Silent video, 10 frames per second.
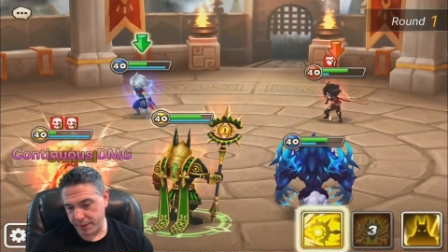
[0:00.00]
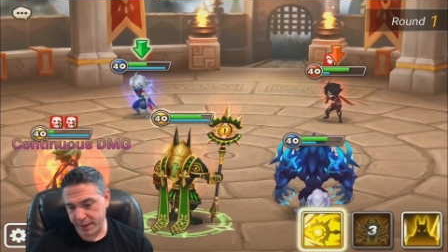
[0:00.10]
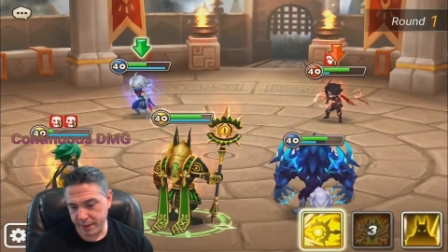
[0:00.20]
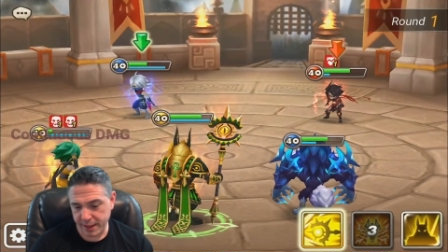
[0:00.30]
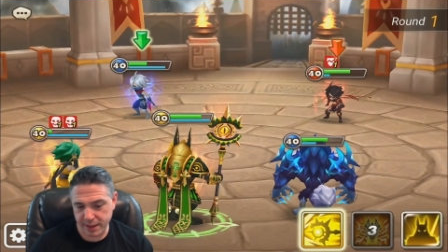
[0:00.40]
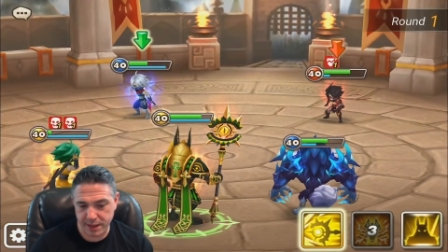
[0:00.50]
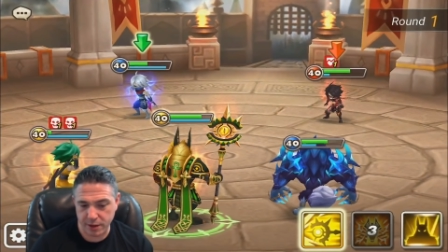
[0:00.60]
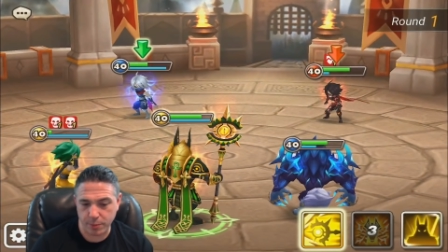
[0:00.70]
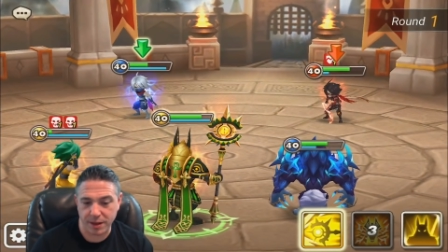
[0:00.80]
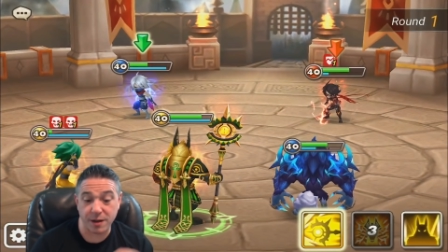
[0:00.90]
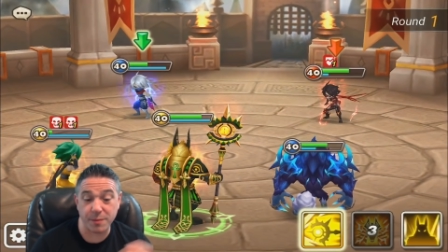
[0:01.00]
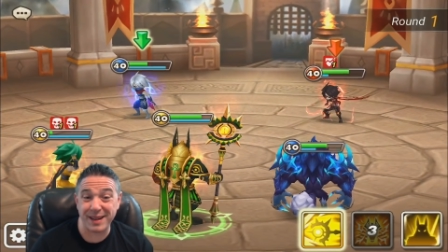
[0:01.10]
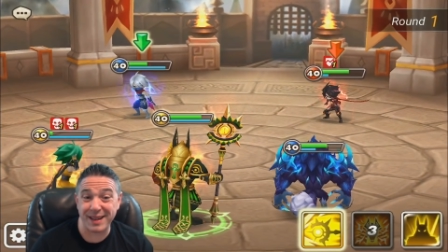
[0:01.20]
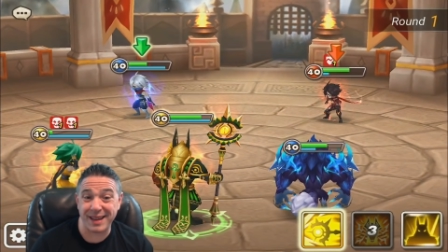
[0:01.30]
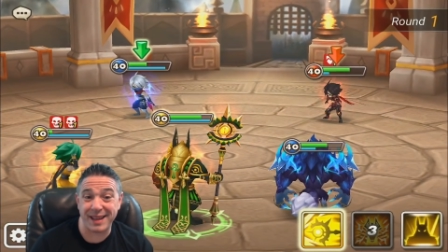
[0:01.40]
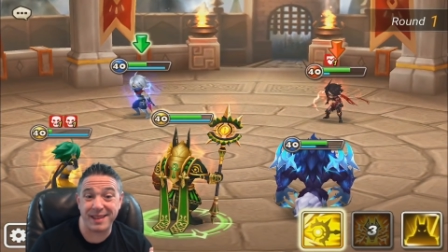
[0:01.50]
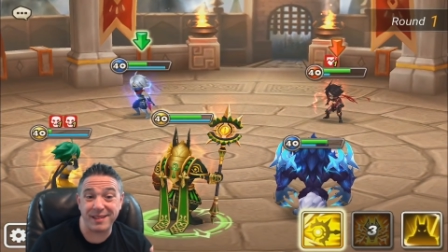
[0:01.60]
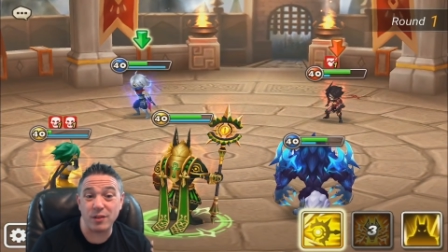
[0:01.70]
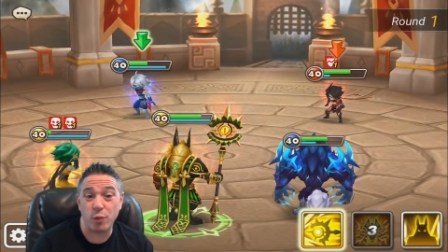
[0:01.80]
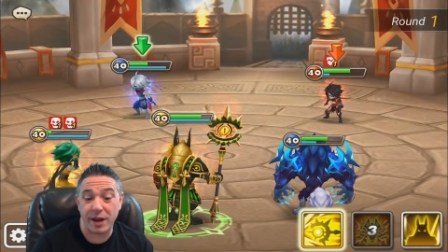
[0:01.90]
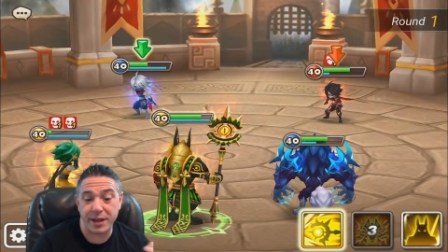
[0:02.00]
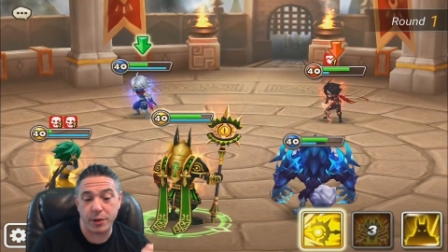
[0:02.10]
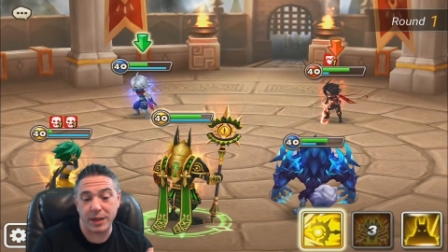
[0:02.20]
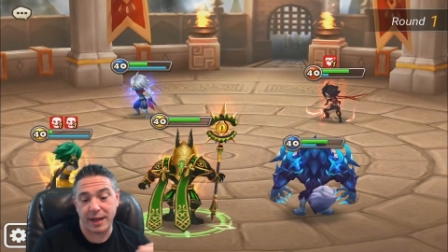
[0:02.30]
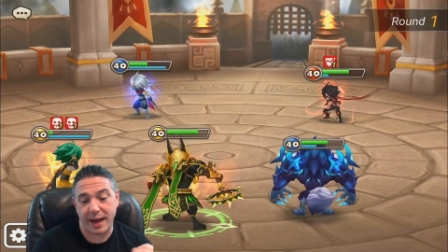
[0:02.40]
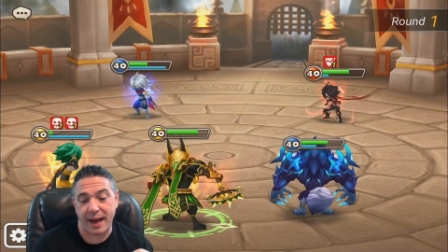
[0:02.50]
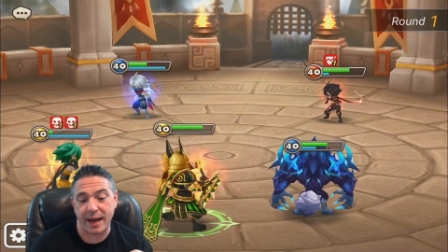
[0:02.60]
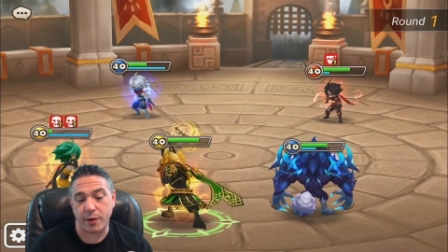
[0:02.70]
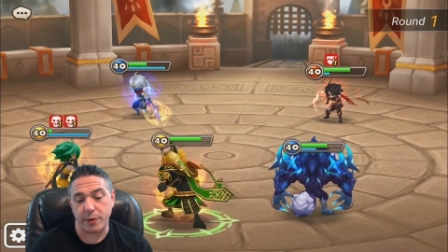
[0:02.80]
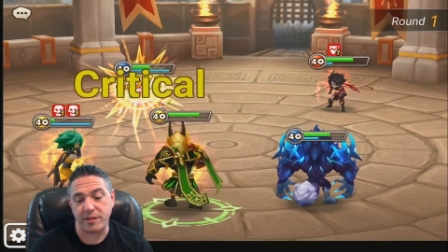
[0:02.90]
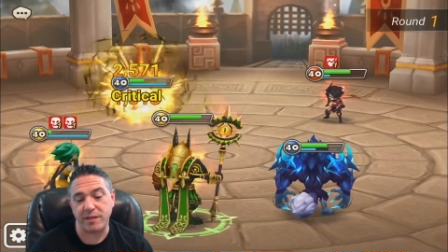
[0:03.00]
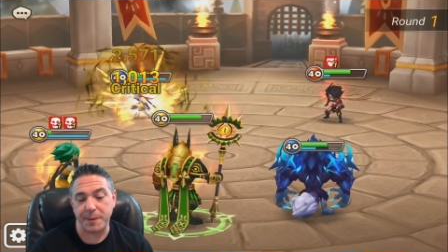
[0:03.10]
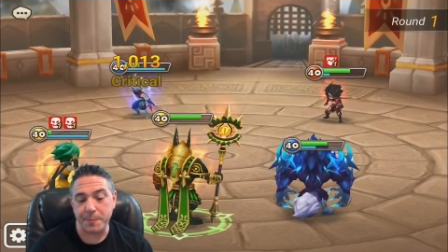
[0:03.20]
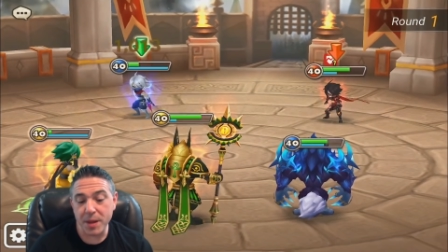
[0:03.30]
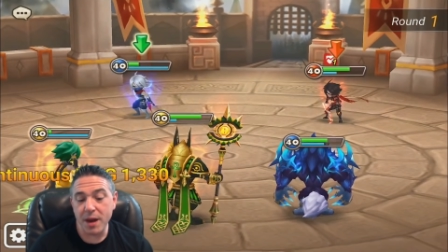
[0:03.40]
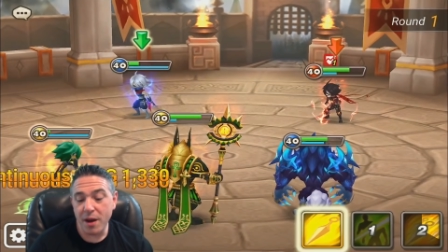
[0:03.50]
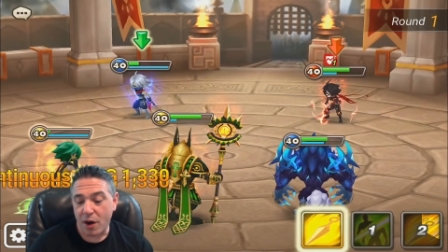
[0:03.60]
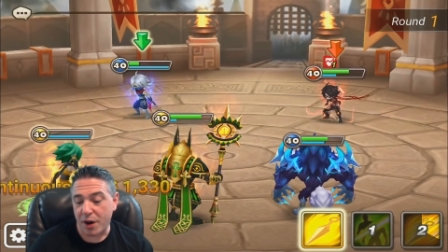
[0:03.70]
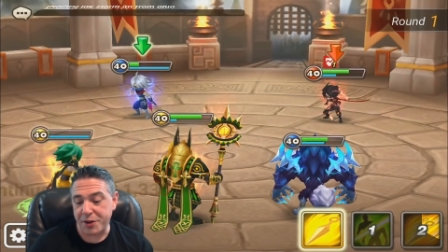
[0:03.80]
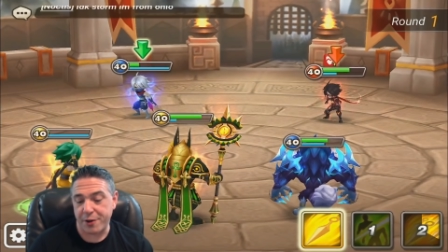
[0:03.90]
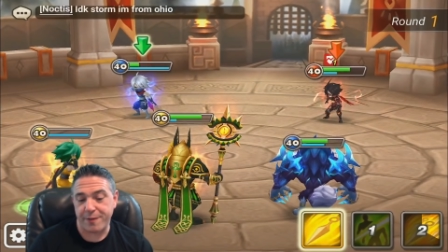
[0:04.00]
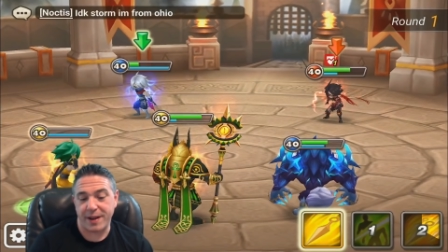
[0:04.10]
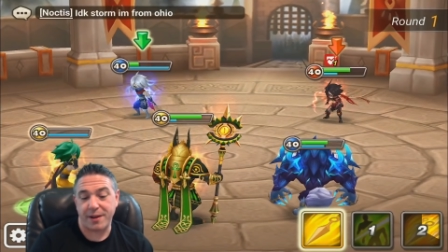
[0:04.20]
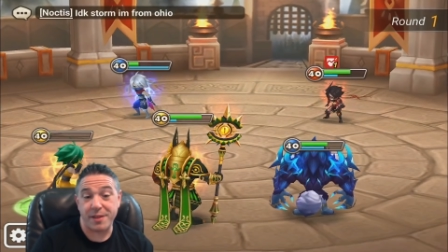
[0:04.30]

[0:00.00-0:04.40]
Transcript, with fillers: didn't get the heal block, but again, this is why you need accuracy on your Vigor.